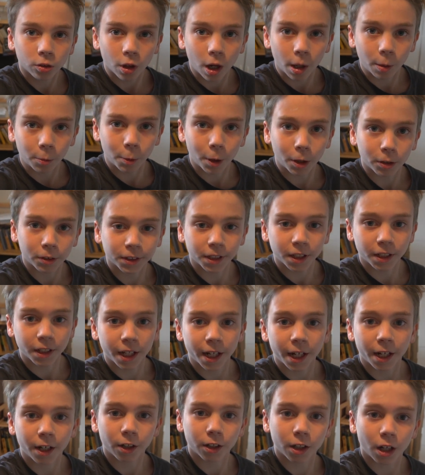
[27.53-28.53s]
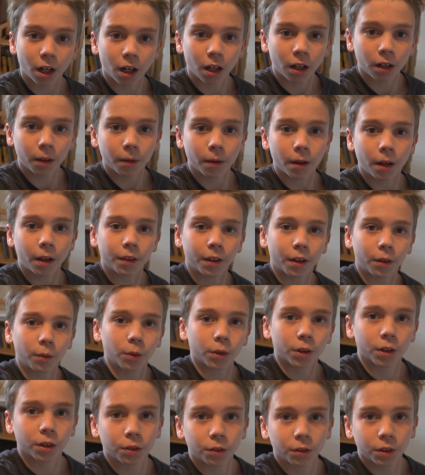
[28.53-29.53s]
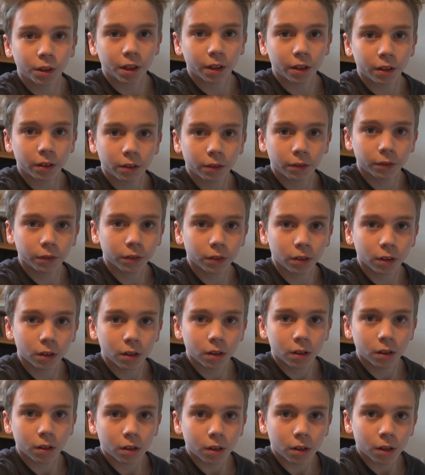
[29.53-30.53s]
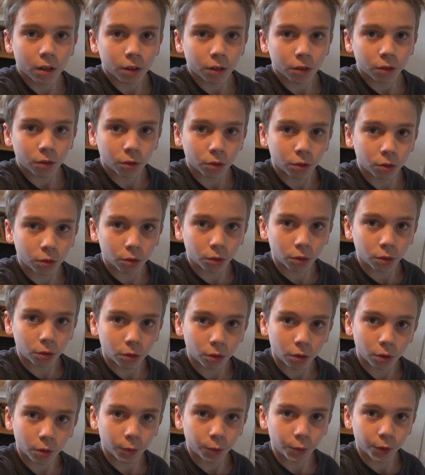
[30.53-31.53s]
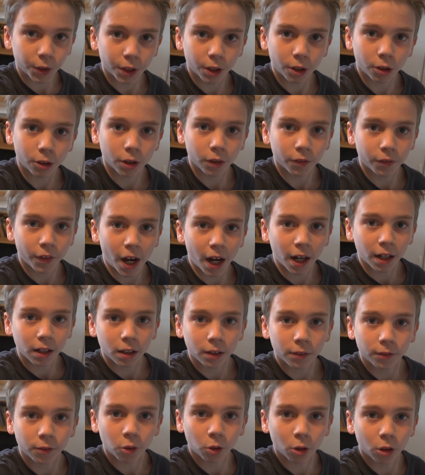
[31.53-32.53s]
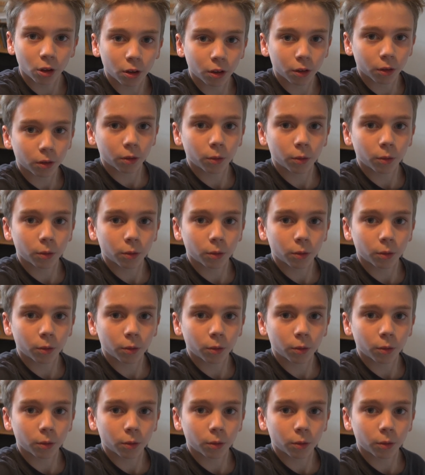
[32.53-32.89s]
I'm about to get a haircut, and then we're gonna leave to Reno, Nevada for